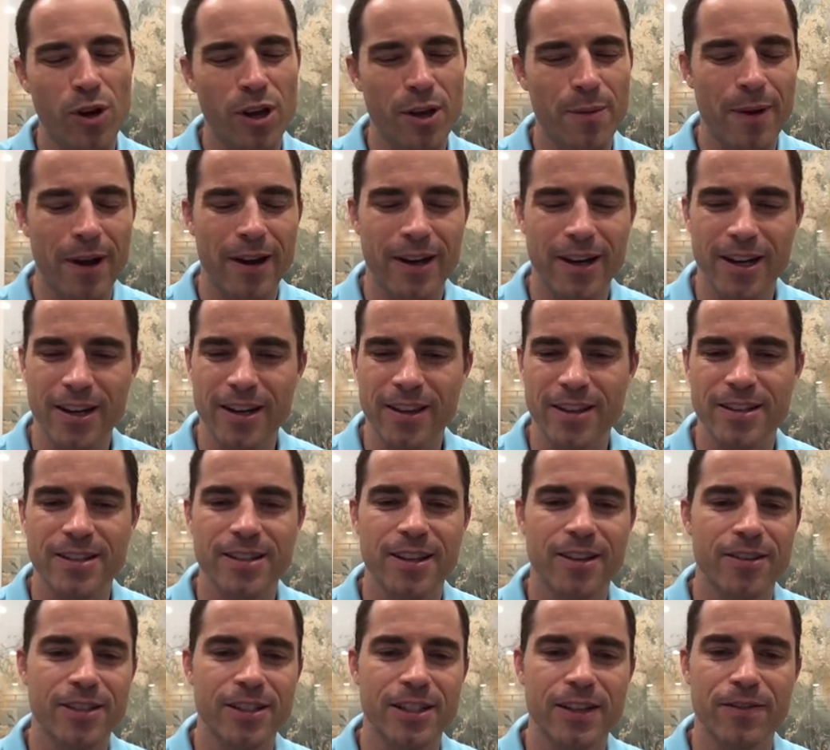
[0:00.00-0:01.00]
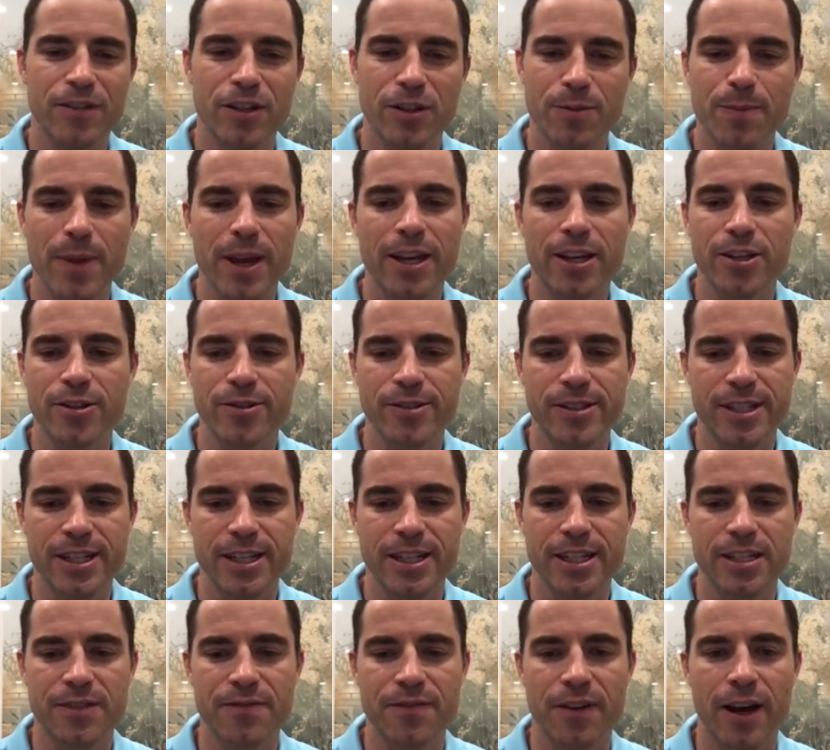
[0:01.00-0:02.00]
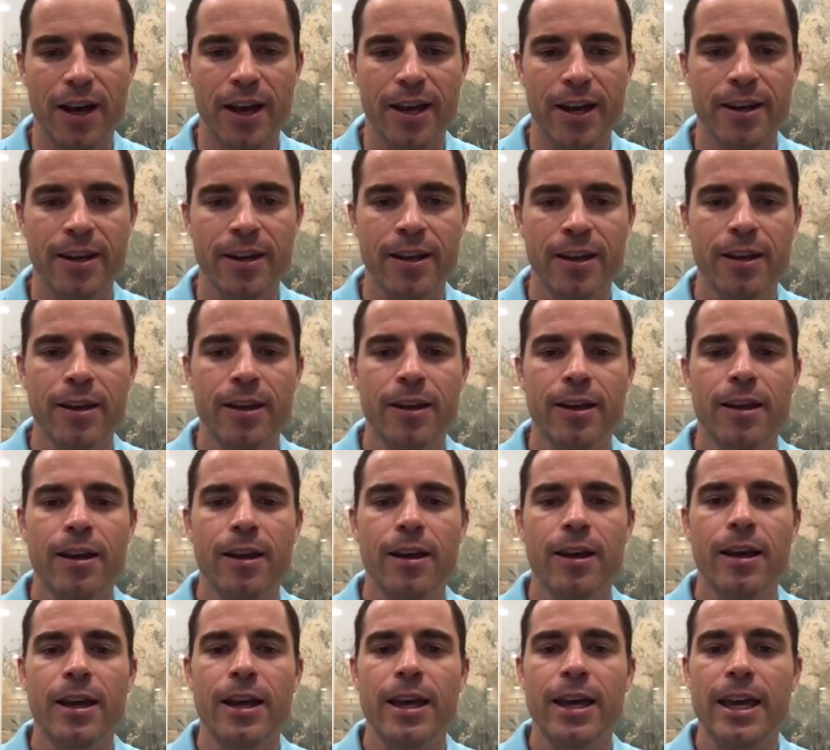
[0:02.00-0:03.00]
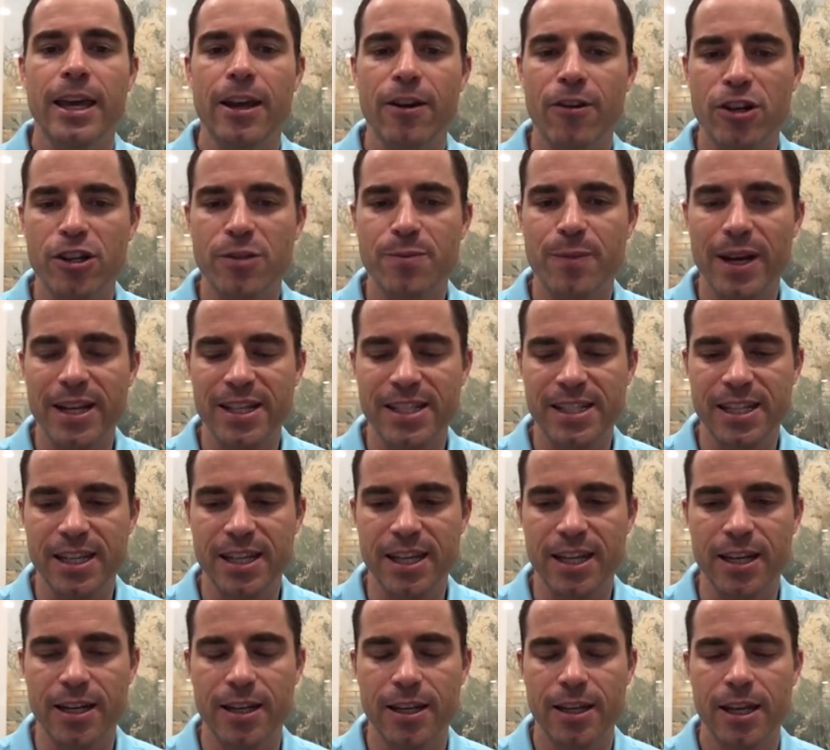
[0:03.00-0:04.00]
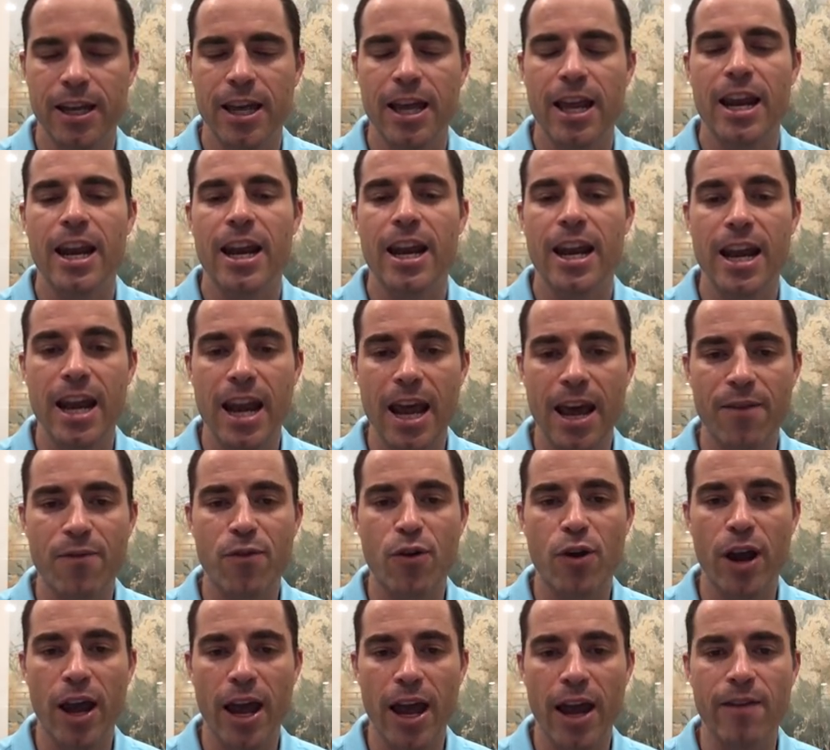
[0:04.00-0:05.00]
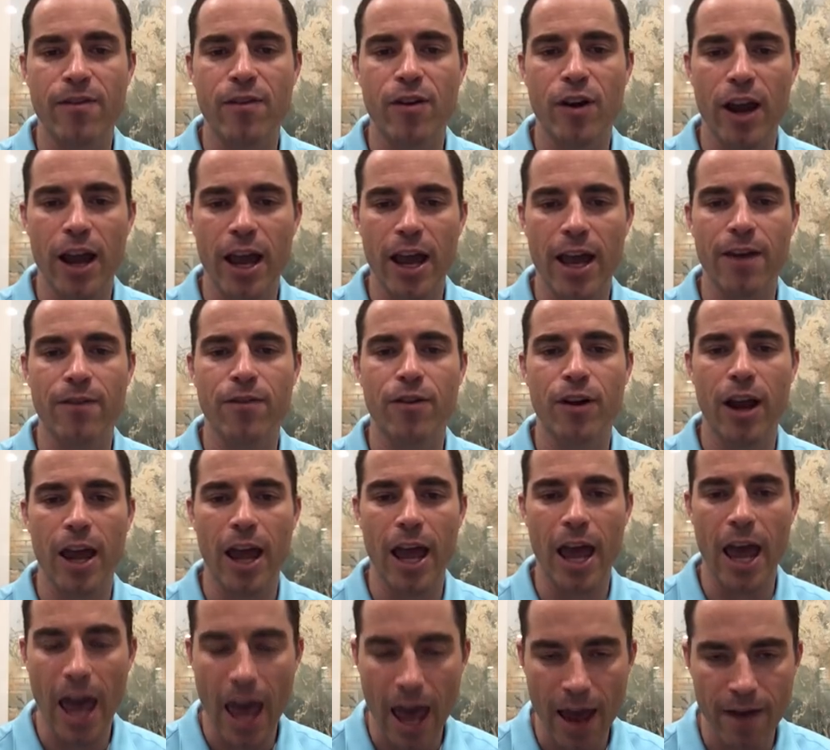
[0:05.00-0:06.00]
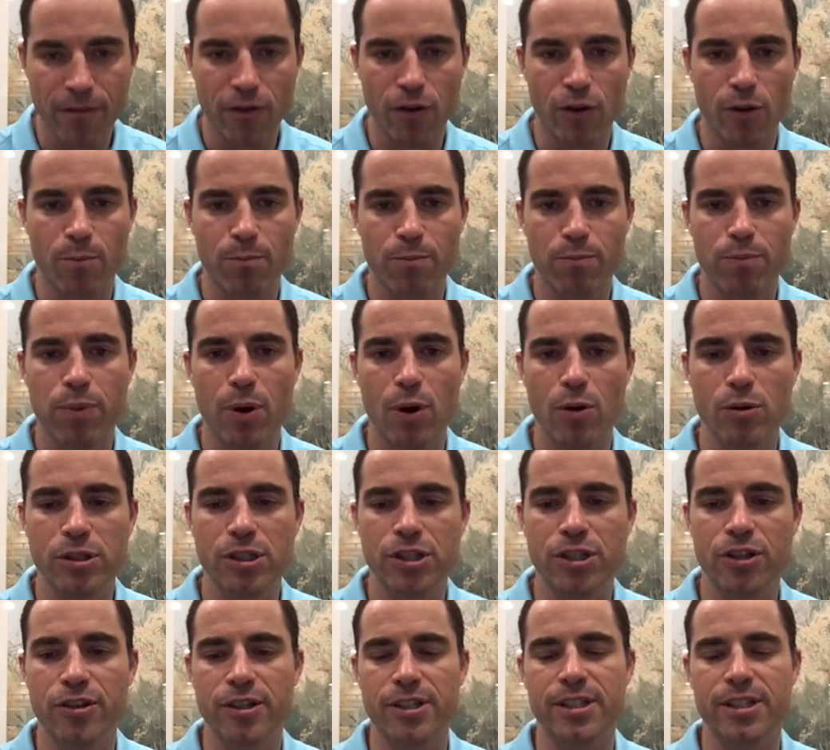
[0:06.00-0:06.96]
worry about any of this other stuff. Just make a new seed is fine. Here's my seed. Never, ever, ever, ever post